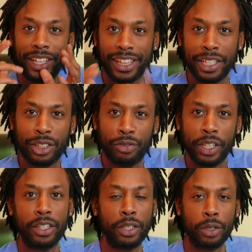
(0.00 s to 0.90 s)
This
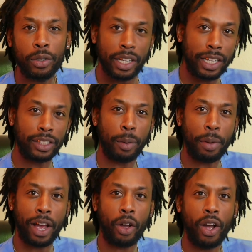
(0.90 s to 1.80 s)
video is
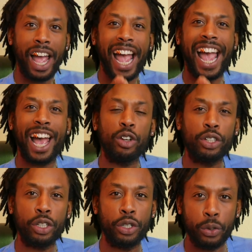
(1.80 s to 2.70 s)
about how
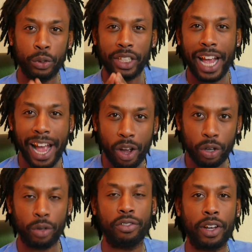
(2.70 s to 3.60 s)
to use
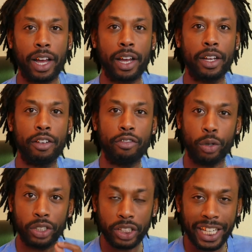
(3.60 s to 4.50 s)
AlgoFi for
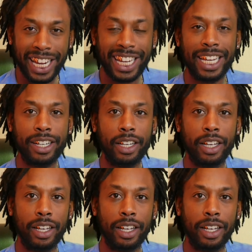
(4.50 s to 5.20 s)
staking,